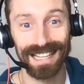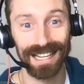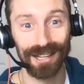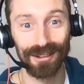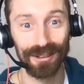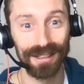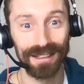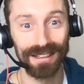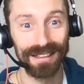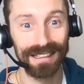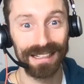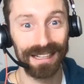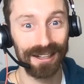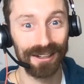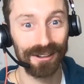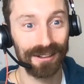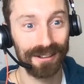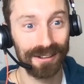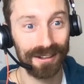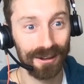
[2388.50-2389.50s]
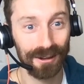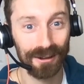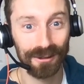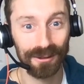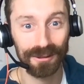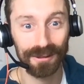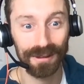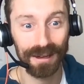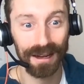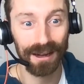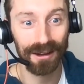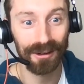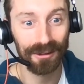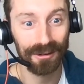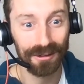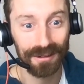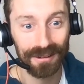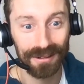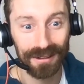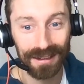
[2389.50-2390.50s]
anyone here know how?